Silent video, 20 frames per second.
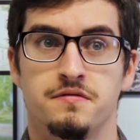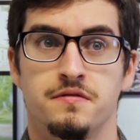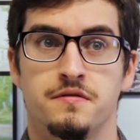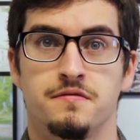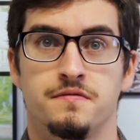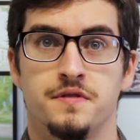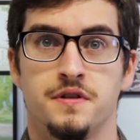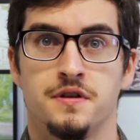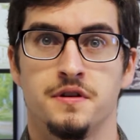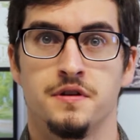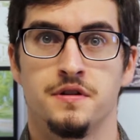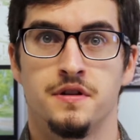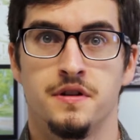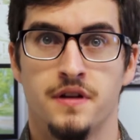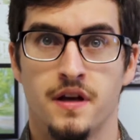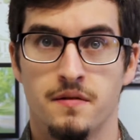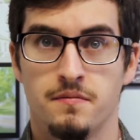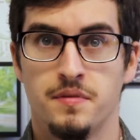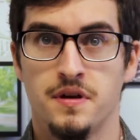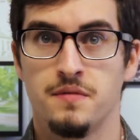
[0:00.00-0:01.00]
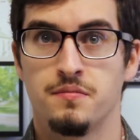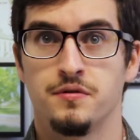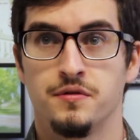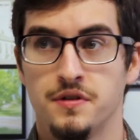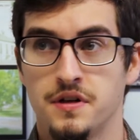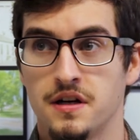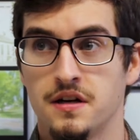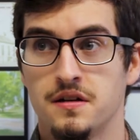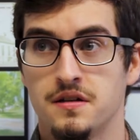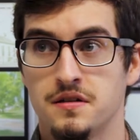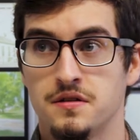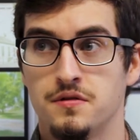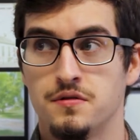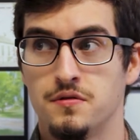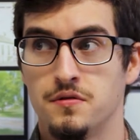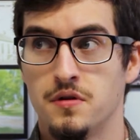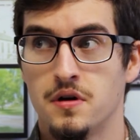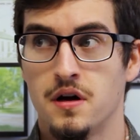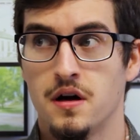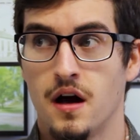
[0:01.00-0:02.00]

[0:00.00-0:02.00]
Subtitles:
fulfilled, and that people needed to